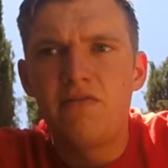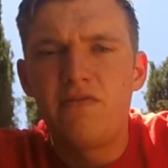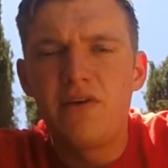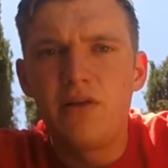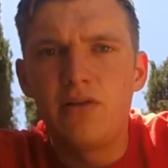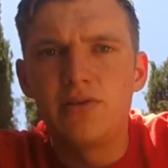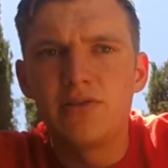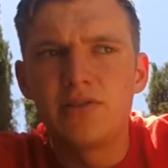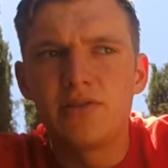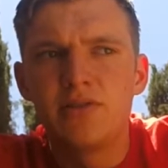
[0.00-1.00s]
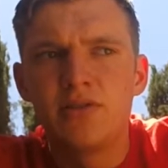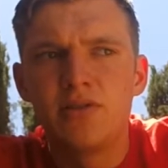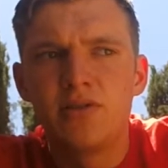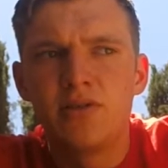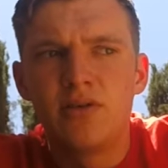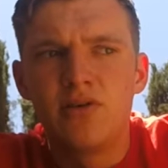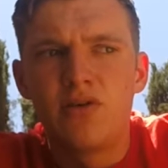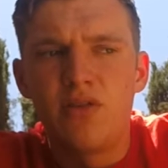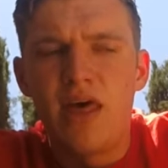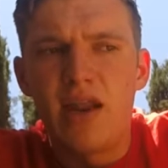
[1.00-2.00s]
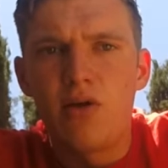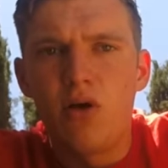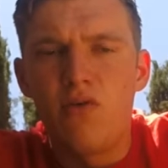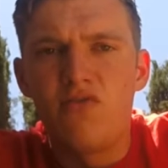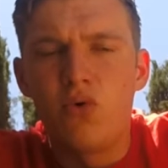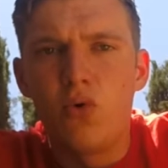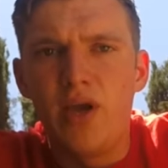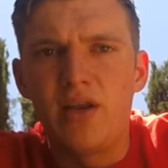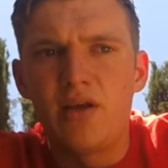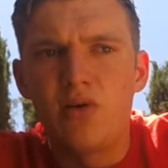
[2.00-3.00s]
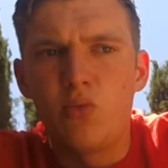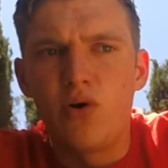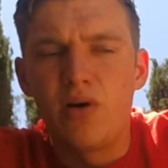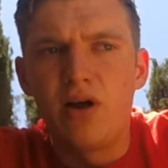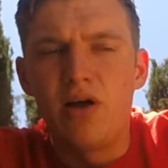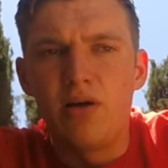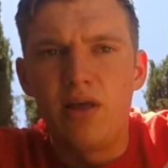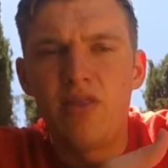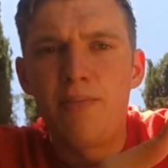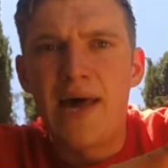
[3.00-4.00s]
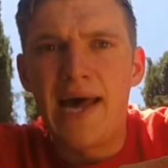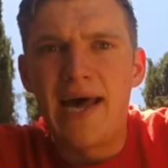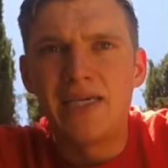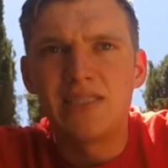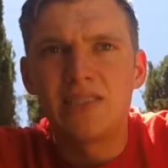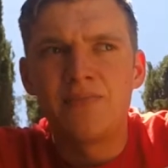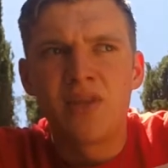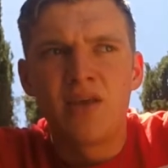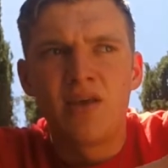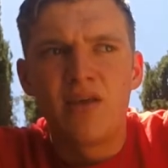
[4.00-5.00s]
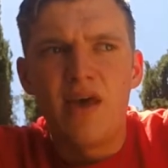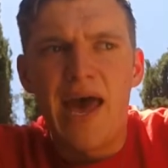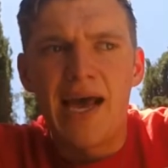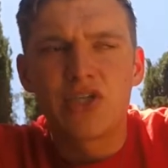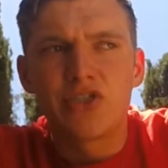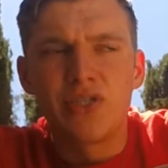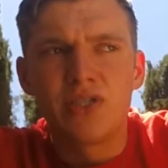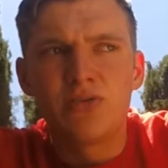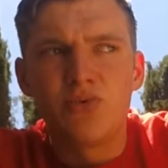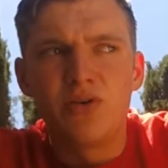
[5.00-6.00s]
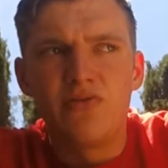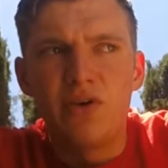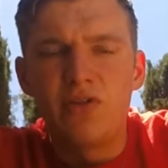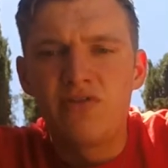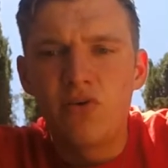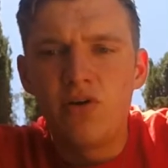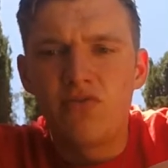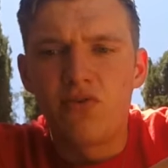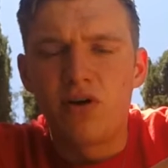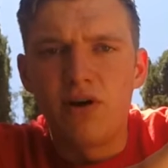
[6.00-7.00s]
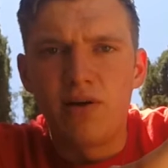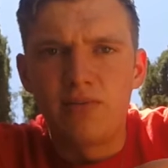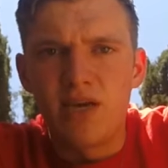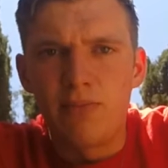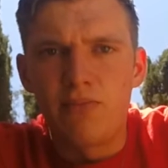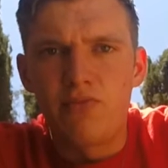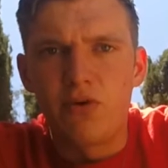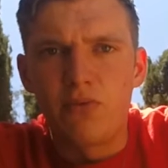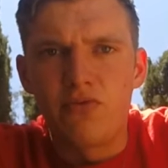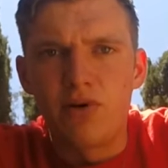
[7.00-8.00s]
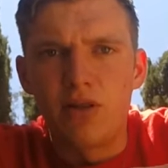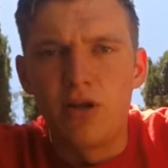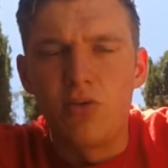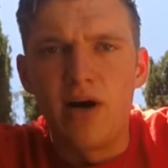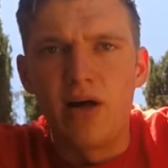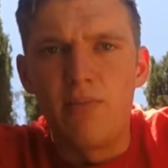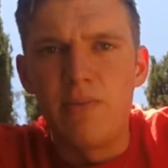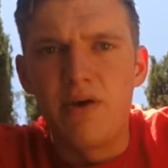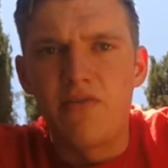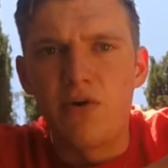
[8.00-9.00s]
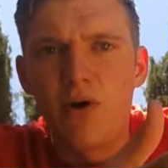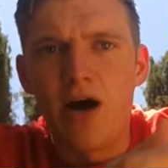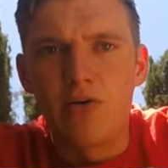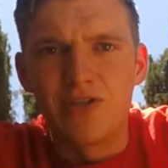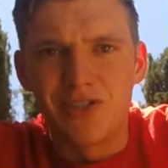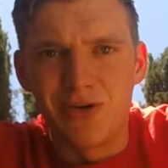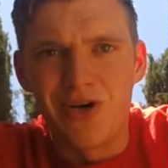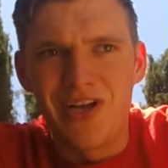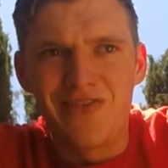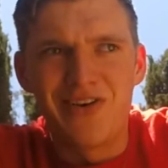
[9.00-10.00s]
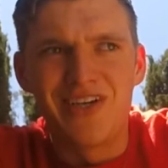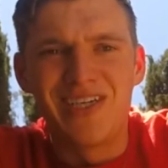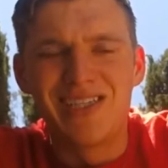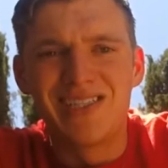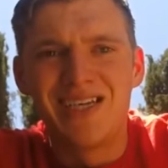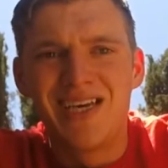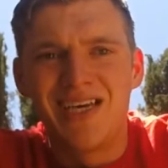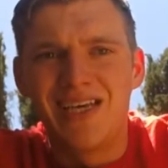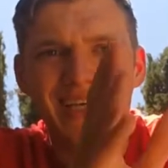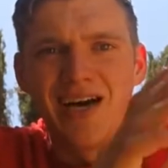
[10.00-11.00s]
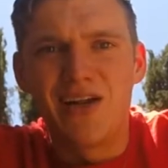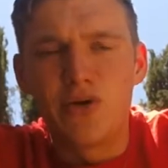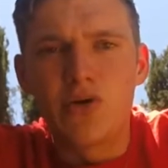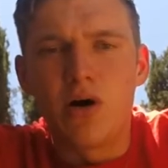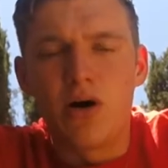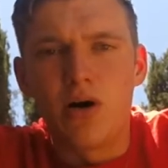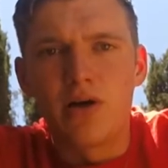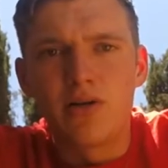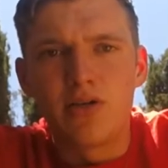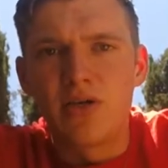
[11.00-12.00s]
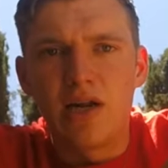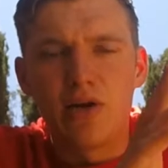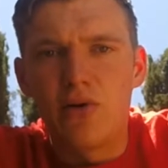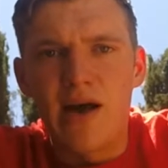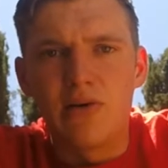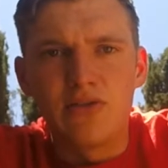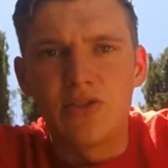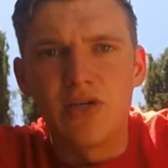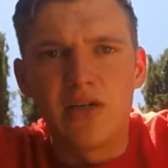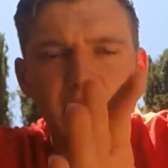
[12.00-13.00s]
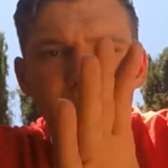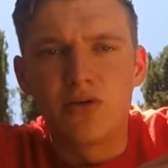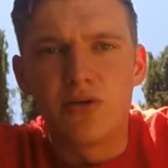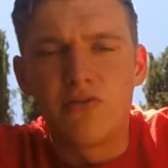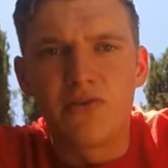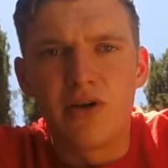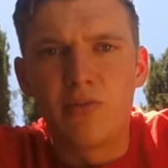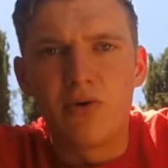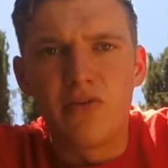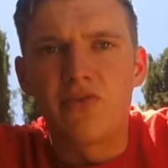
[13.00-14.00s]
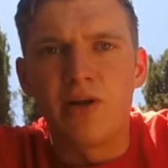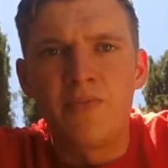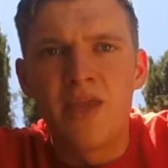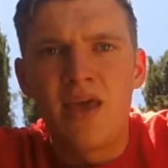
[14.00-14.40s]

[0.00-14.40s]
fills that void, where in the past actions would fill the void for a little while, maybe a few hours or whatever it is. You got a new car, you got a new house, you got a new girlfriend or boyfriend,